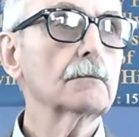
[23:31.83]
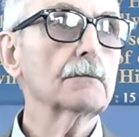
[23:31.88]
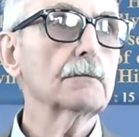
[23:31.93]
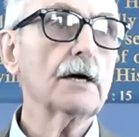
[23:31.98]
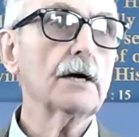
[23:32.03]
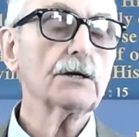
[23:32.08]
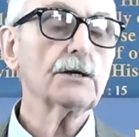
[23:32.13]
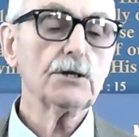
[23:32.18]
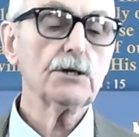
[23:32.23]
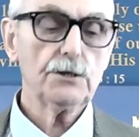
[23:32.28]

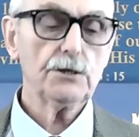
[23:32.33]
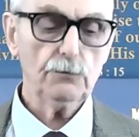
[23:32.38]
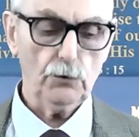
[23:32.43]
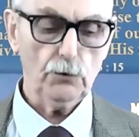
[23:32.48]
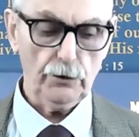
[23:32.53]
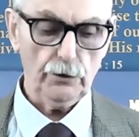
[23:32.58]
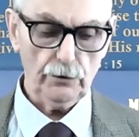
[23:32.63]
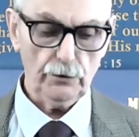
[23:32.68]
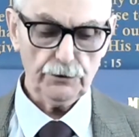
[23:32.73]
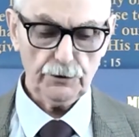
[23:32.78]
That's the
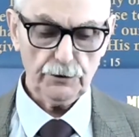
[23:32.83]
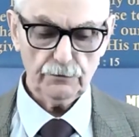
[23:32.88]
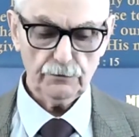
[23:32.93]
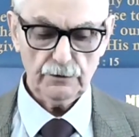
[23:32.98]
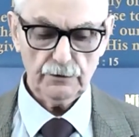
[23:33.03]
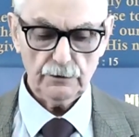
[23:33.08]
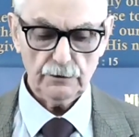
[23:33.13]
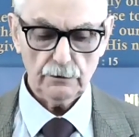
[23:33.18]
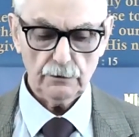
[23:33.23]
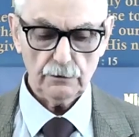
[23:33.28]
world,
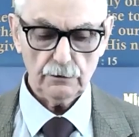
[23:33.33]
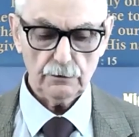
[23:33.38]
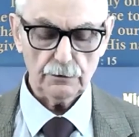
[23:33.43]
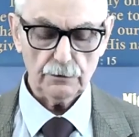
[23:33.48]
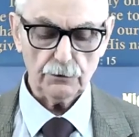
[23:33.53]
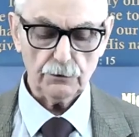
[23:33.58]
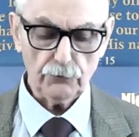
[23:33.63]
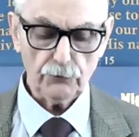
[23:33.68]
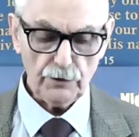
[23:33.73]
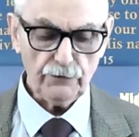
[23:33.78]

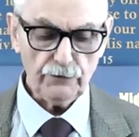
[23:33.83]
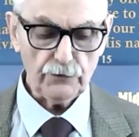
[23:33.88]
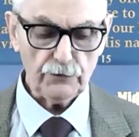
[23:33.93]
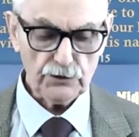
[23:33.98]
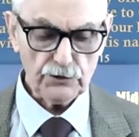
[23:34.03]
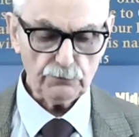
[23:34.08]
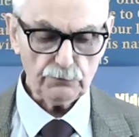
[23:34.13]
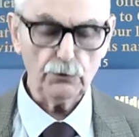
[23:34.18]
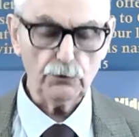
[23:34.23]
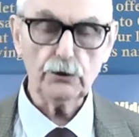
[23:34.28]
the
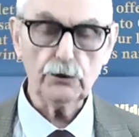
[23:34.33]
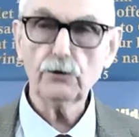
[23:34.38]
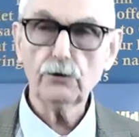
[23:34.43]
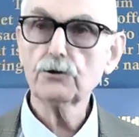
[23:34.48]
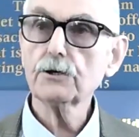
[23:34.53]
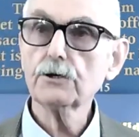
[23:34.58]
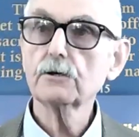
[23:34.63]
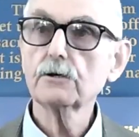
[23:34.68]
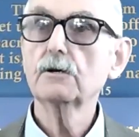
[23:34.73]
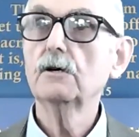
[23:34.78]
grievous world
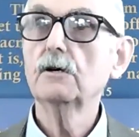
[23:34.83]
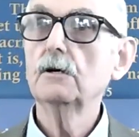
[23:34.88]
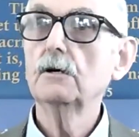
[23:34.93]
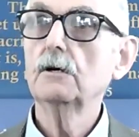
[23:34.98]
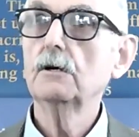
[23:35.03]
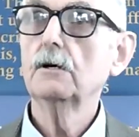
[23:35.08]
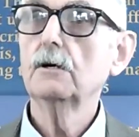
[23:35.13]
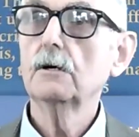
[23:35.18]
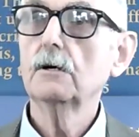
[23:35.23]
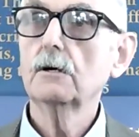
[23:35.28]

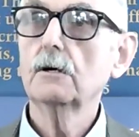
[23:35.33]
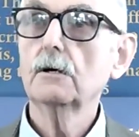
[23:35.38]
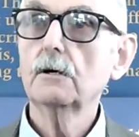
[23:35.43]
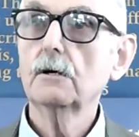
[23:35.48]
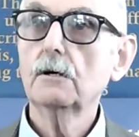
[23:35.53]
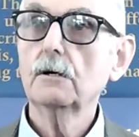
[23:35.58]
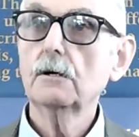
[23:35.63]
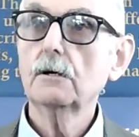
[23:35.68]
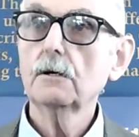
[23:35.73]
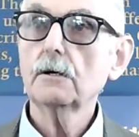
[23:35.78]

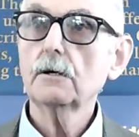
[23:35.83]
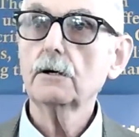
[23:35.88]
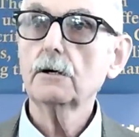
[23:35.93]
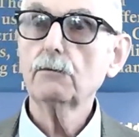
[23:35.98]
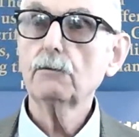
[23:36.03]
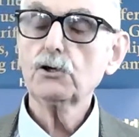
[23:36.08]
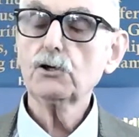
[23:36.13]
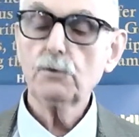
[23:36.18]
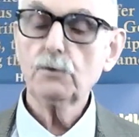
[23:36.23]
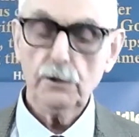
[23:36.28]
in
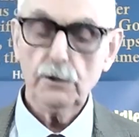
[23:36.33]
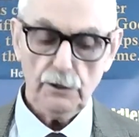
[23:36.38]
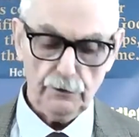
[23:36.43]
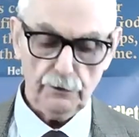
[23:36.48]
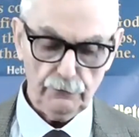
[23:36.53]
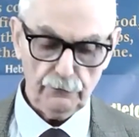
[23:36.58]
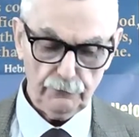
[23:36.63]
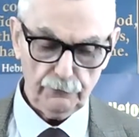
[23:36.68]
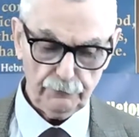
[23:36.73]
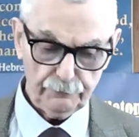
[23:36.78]
which we
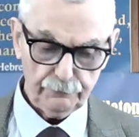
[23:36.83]
live.